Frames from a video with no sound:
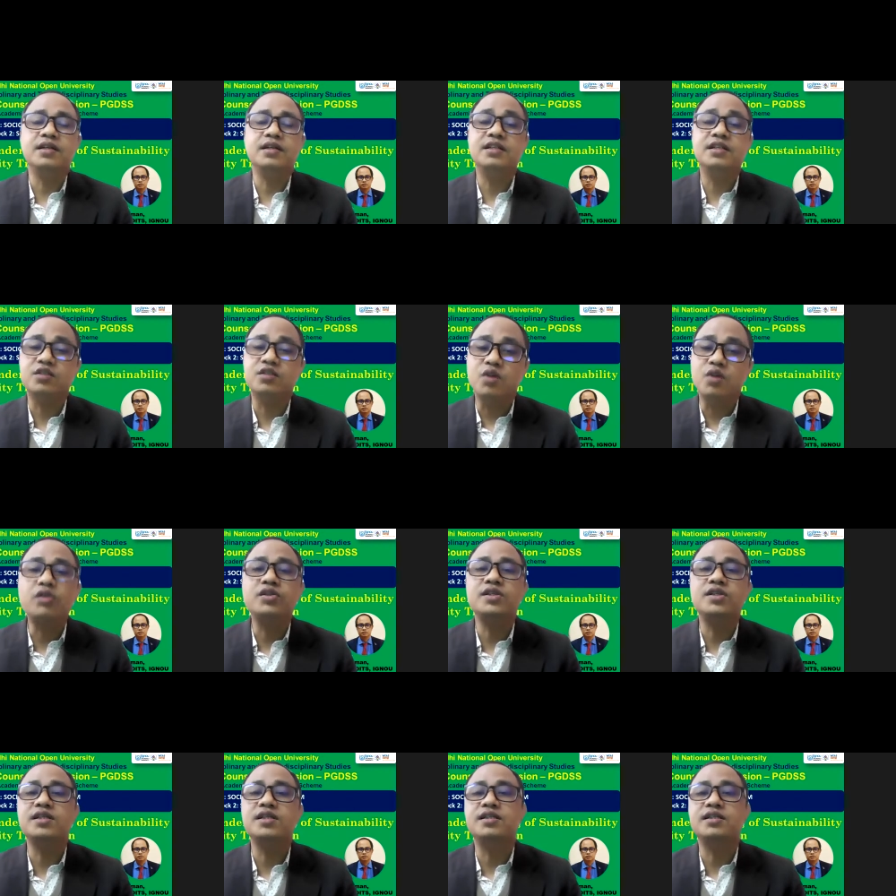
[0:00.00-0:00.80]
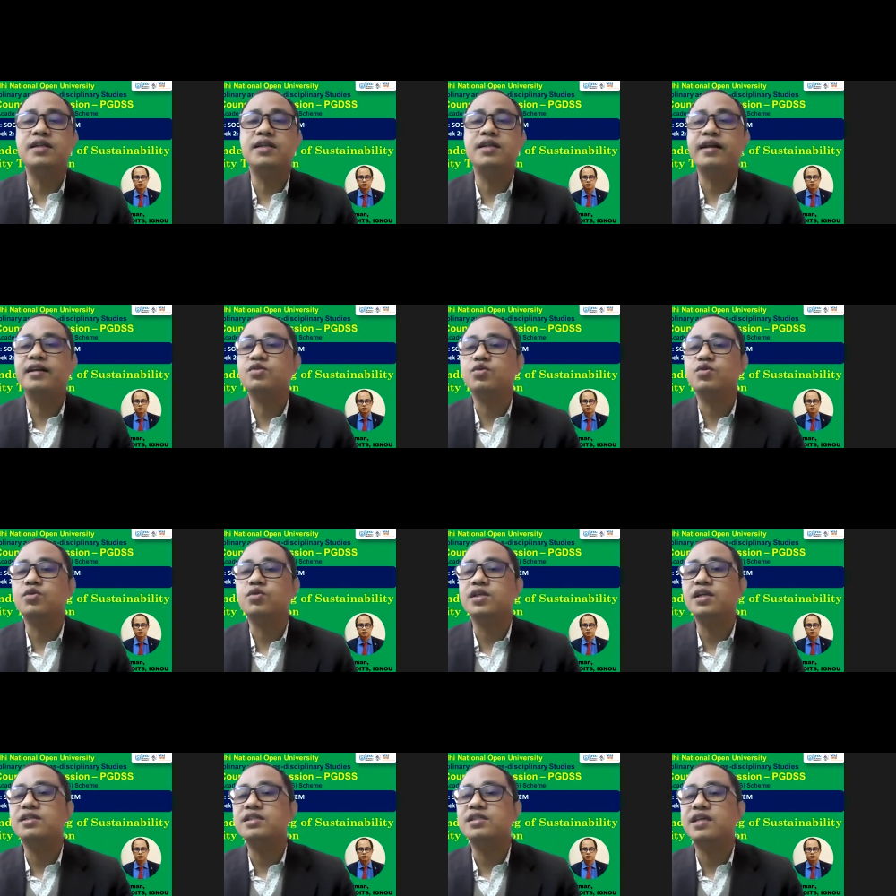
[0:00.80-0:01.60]
it is not just that a
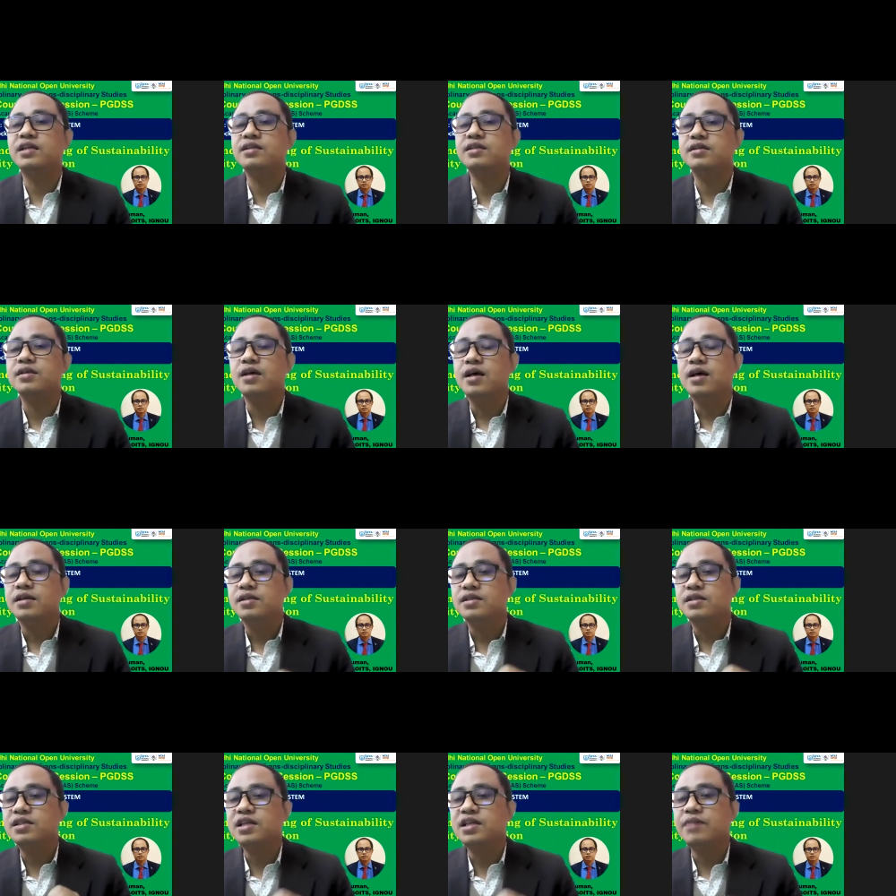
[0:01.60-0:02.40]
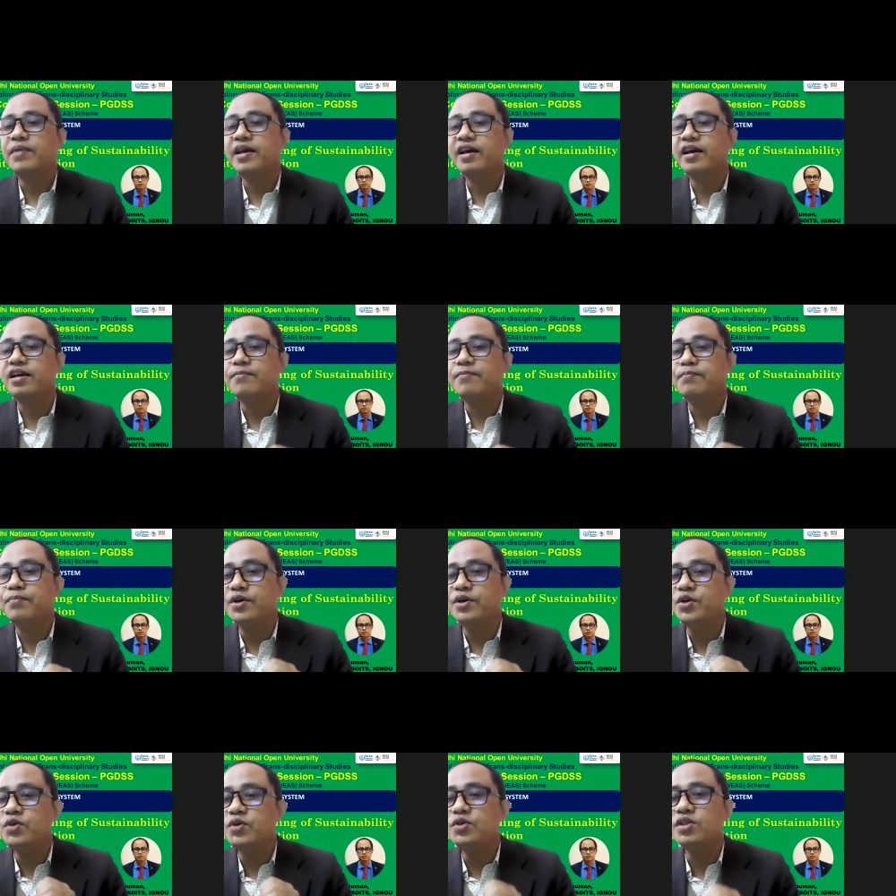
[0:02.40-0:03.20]
social sense system can
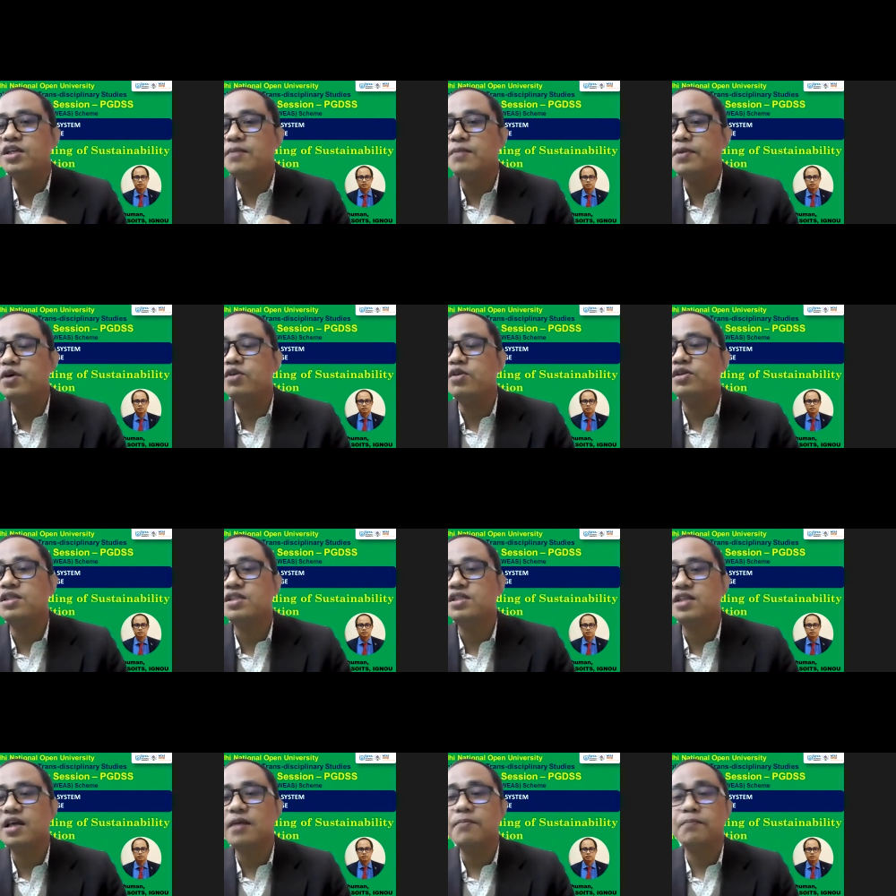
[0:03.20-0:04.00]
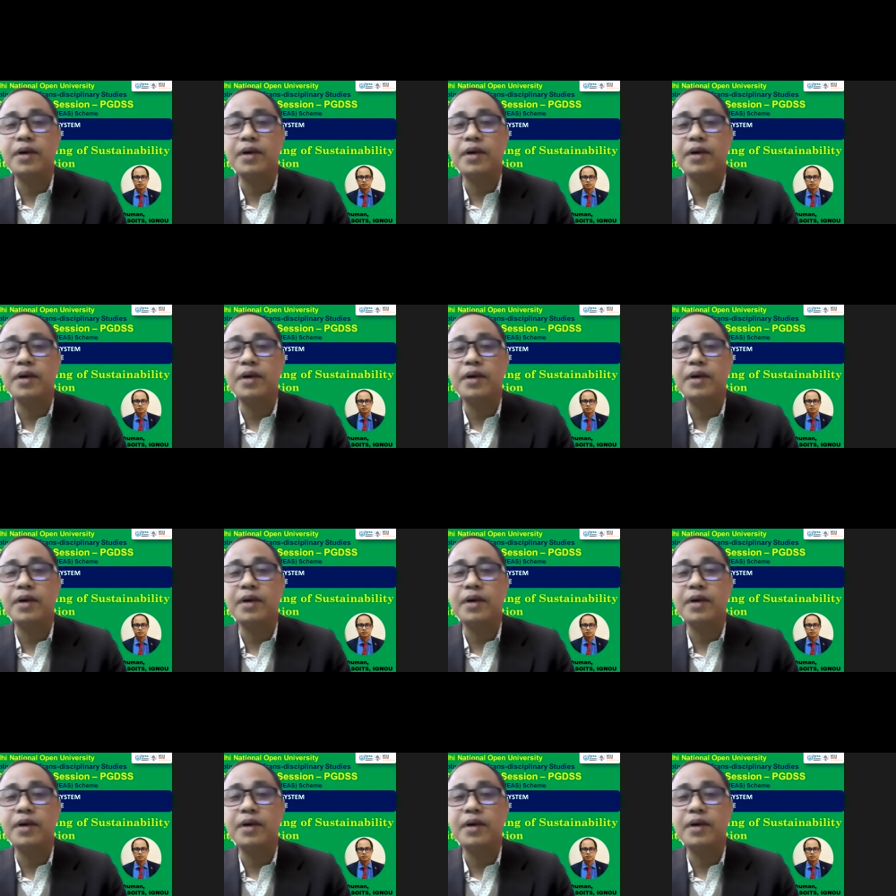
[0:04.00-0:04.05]
reproduce itself,